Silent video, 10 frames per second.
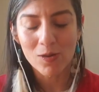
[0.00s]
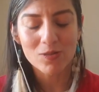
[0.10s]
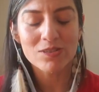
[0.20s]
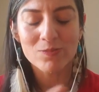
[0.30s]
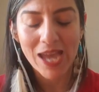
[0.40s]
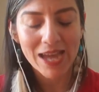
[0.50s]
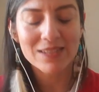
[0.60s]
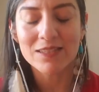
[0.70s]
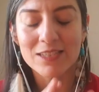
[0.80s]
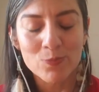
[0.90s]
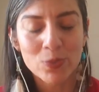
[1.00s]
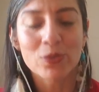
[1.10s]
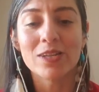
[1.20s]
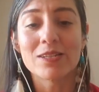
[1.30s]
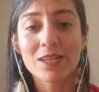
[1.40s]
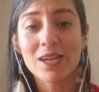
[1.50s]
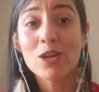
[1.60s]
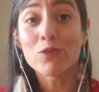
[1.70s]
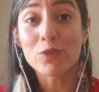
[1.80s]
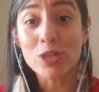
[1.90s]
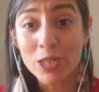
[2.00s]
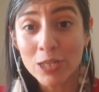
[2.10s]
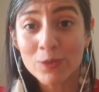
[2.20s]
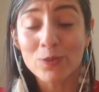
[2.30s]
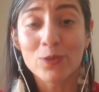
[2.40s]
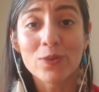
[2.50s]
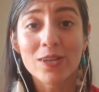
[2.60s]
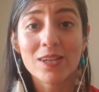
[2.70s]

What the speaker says: awesome access point for you